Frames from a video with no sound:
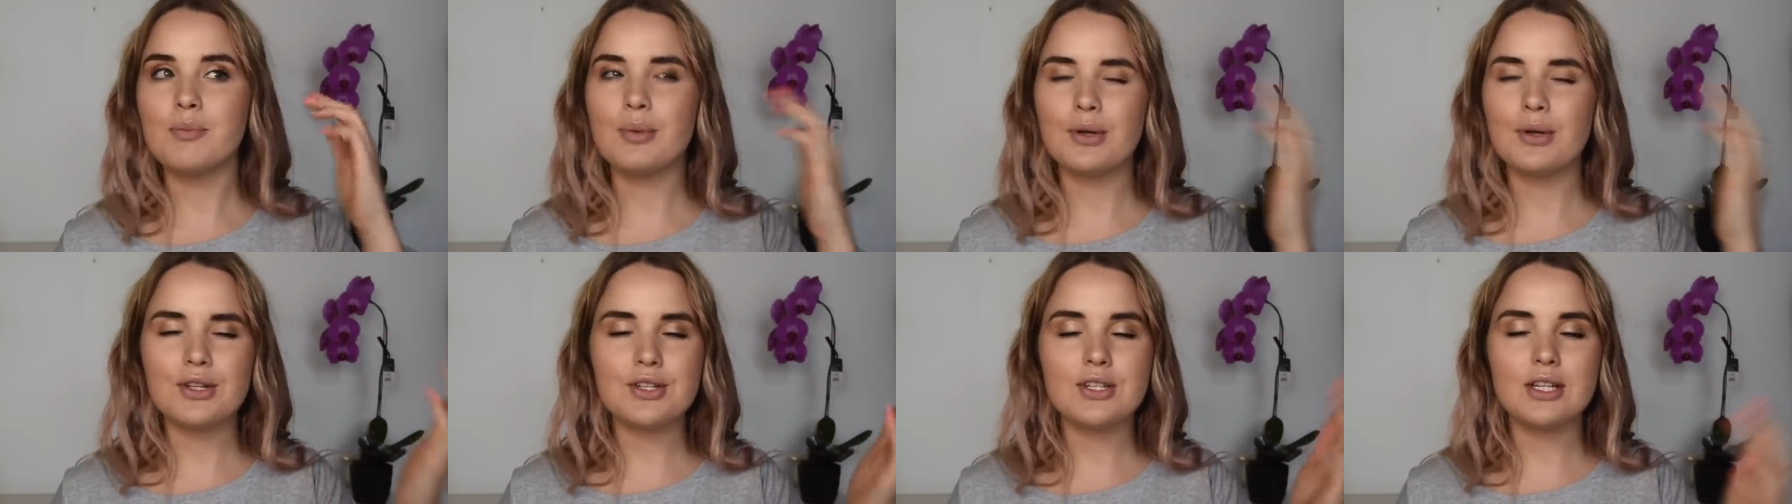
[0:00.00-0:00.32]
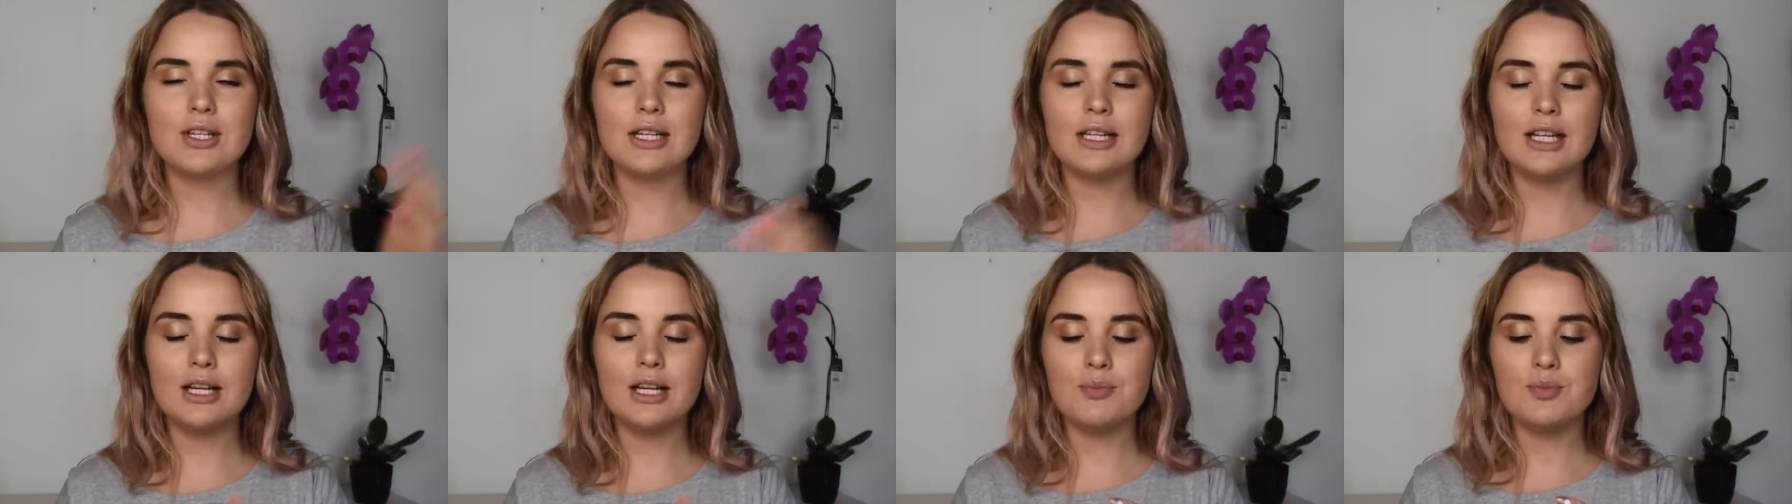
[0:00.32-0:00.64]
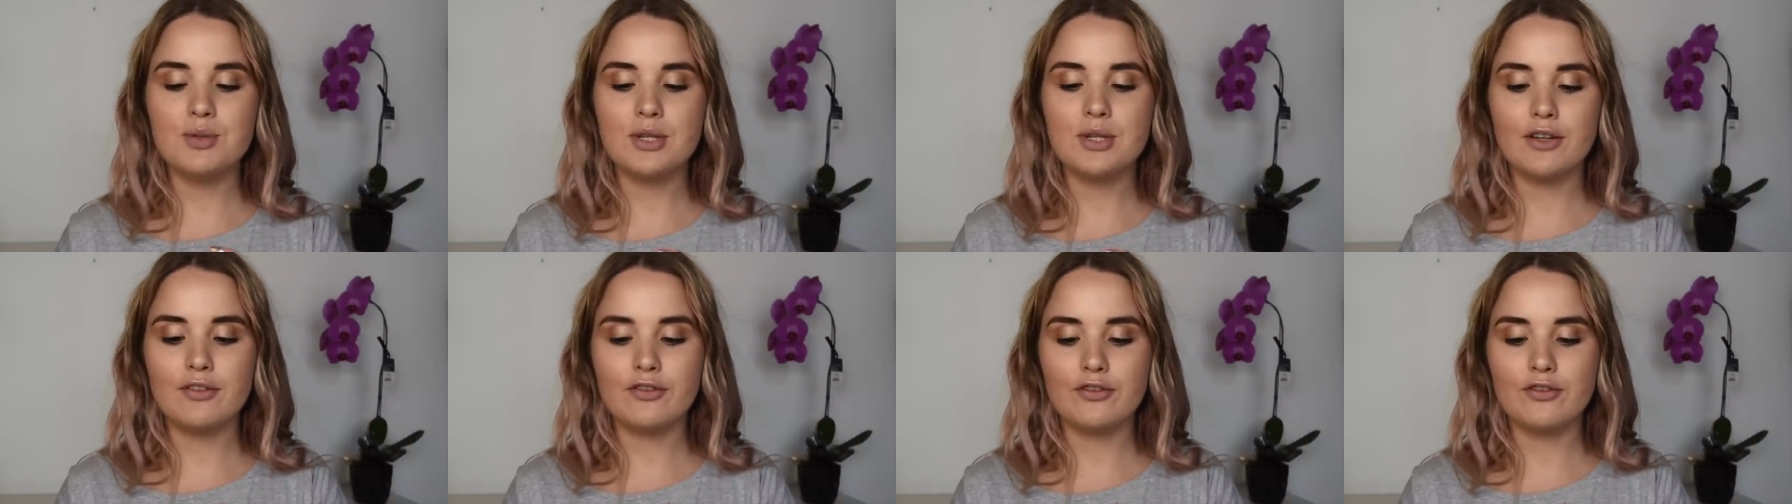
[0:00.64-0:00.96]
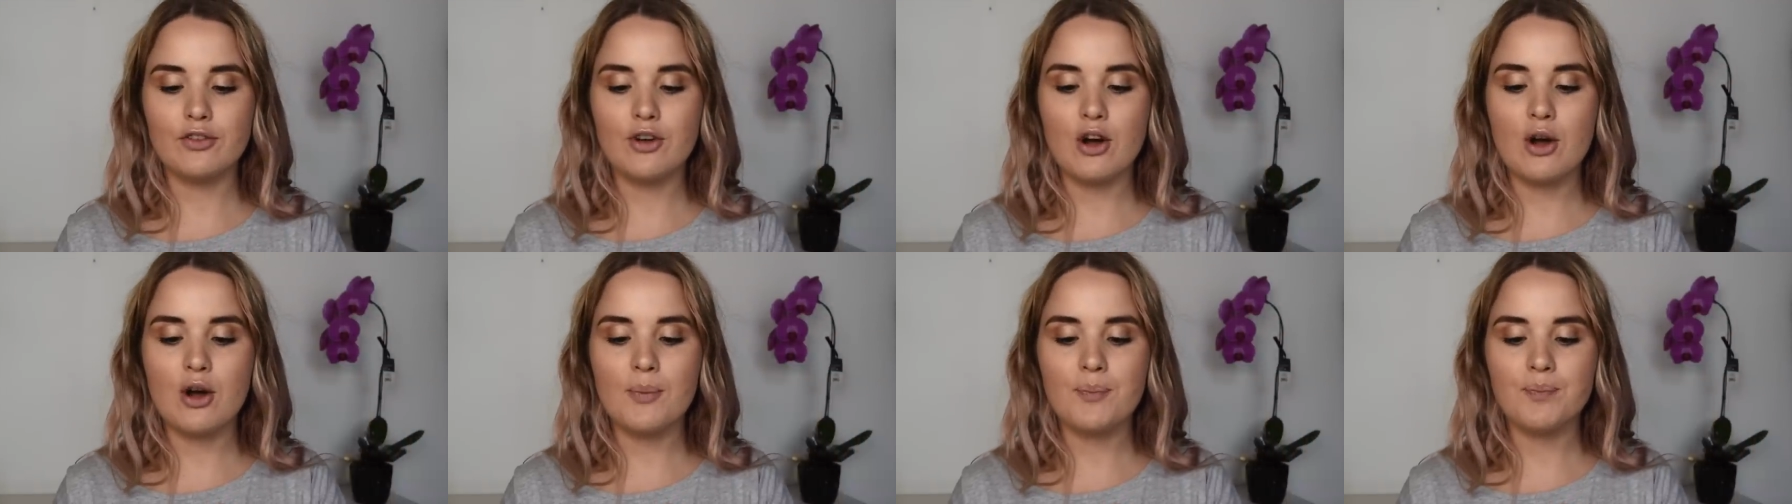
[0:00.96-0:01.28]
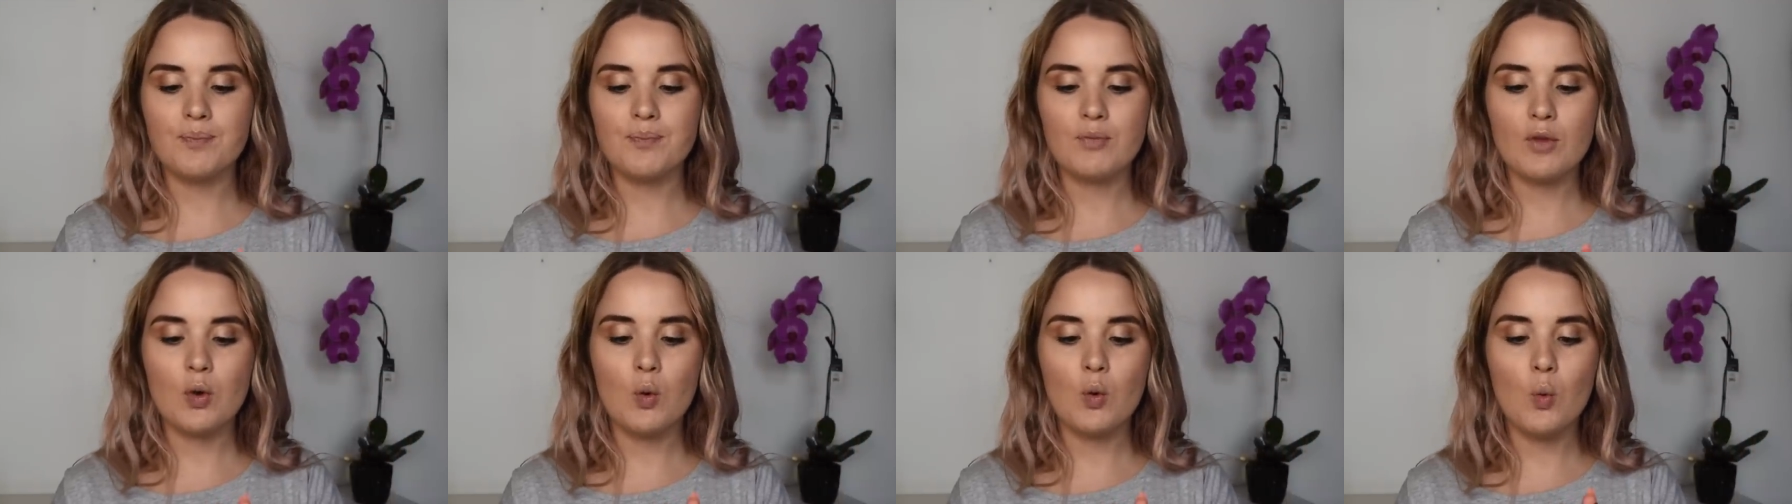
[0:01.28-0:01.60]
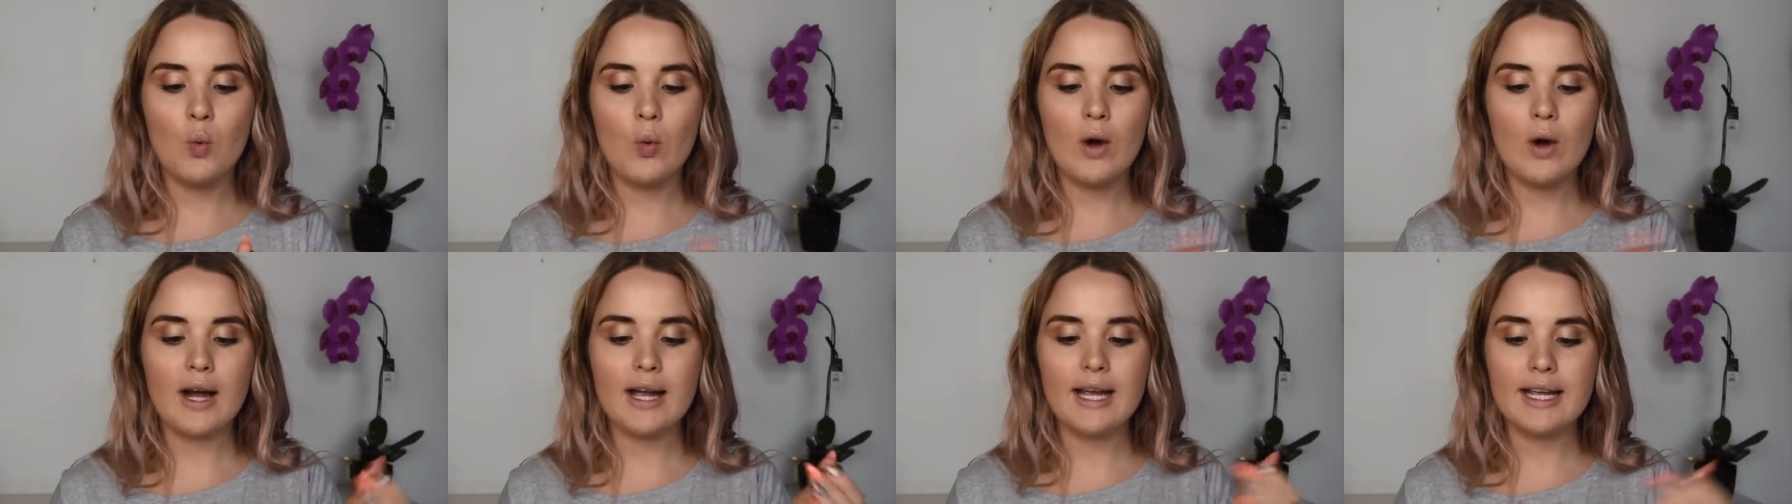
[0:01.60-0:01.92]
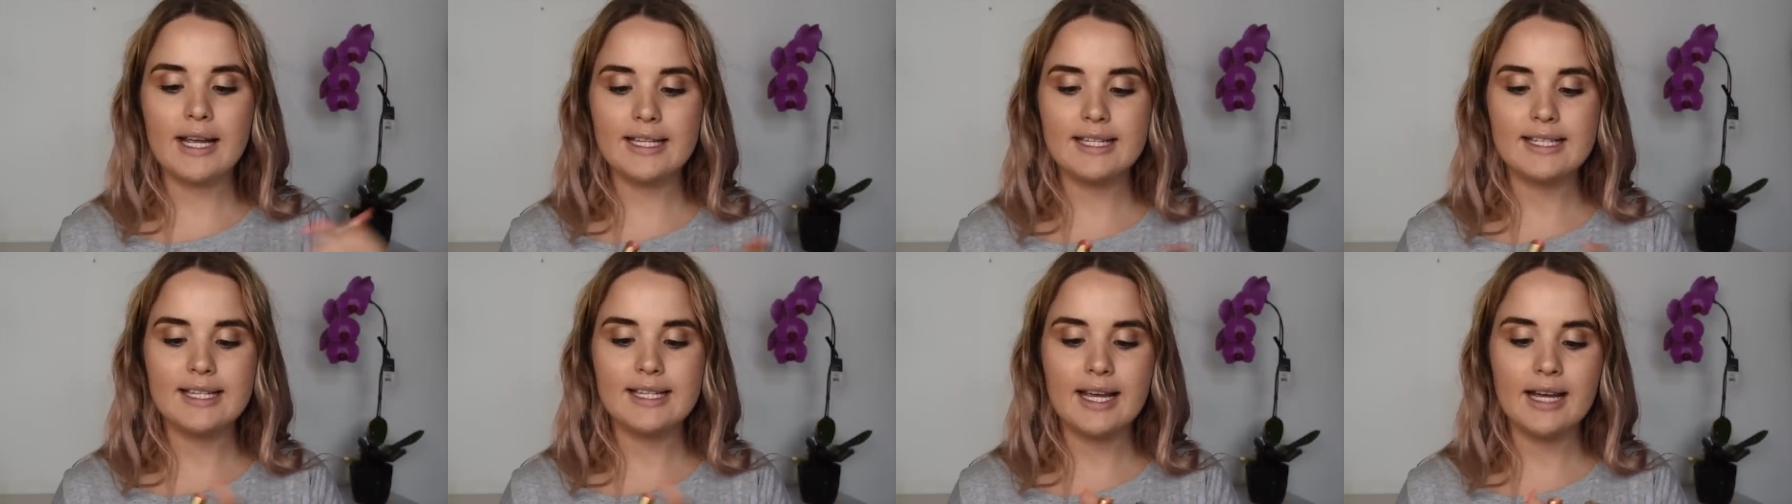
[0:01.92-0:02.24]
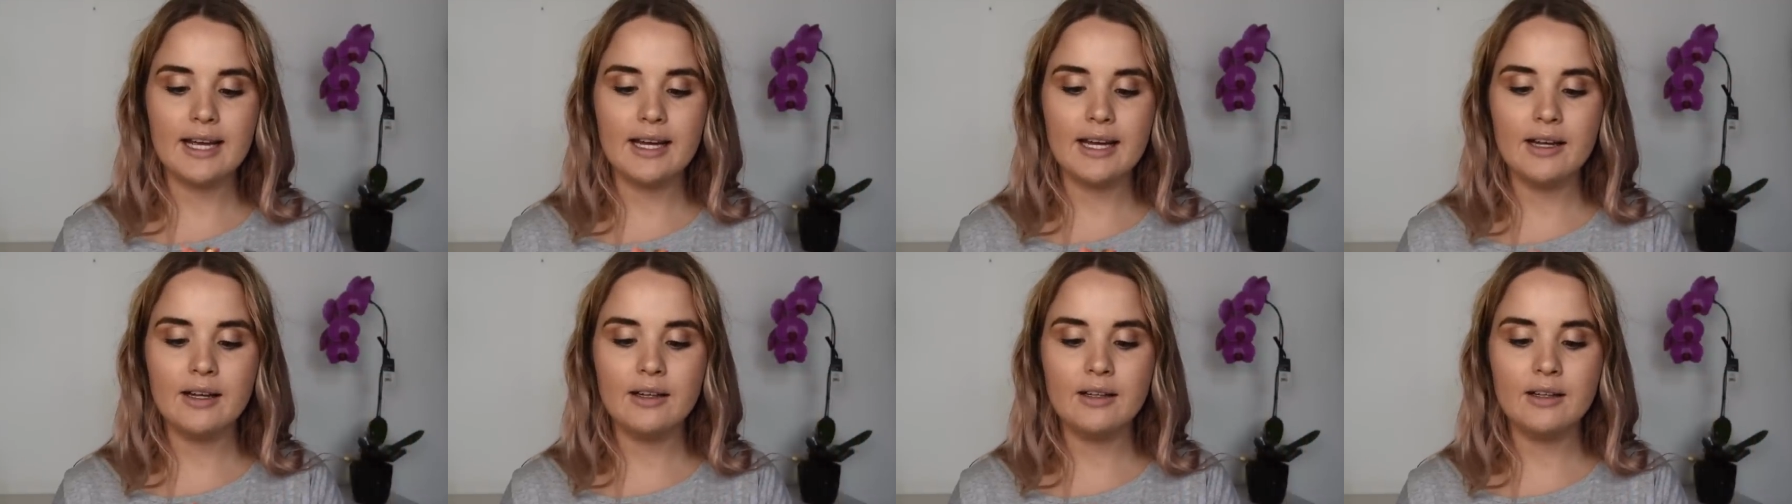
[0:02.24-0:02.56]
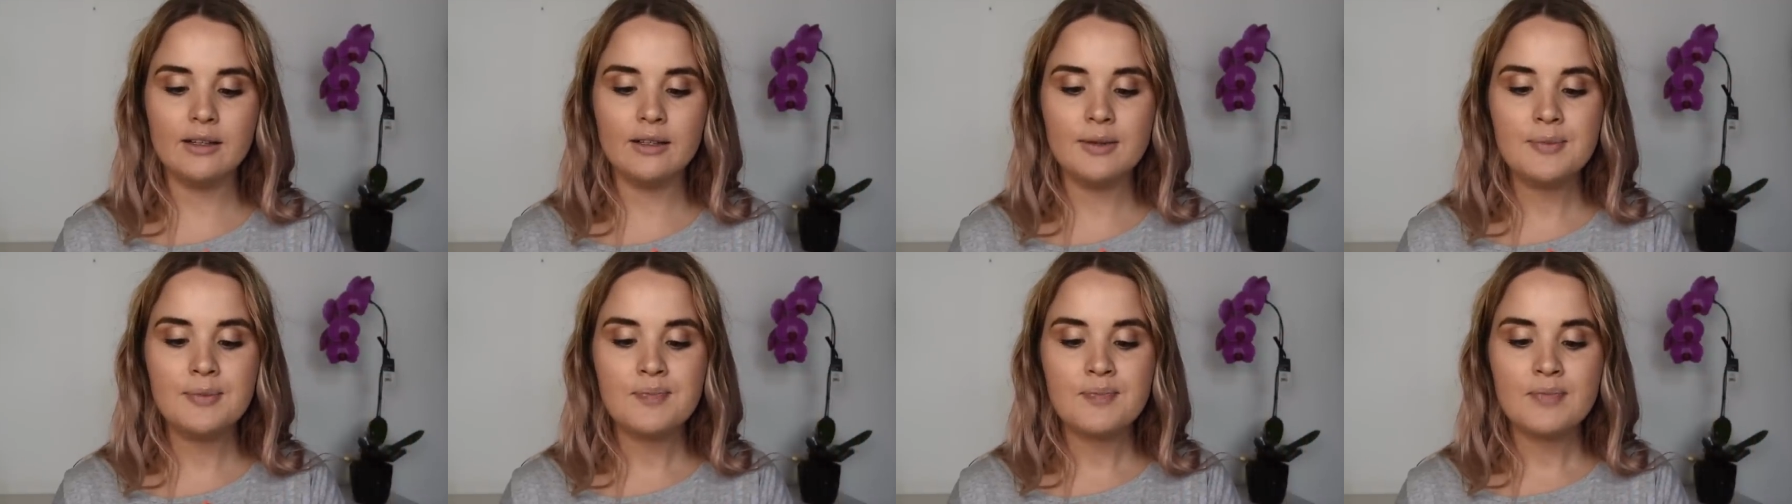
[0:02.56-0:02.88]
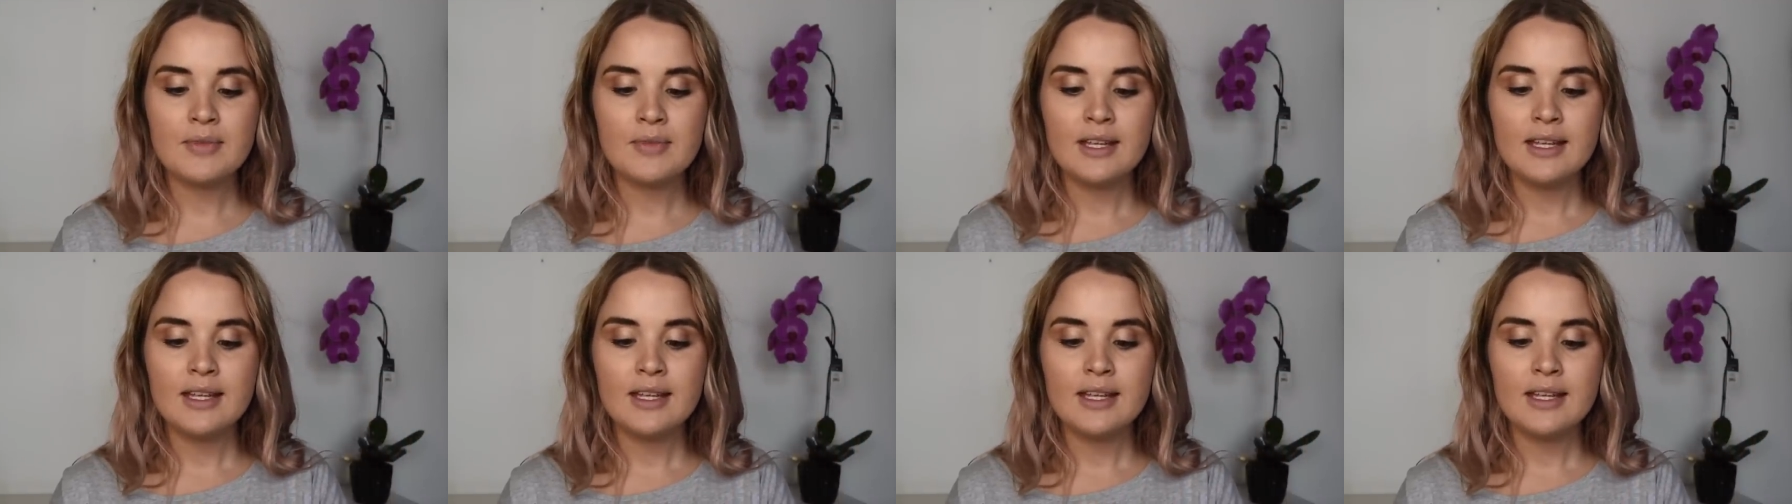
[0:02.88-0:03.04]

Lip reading: but it's still a lipstick from YSL.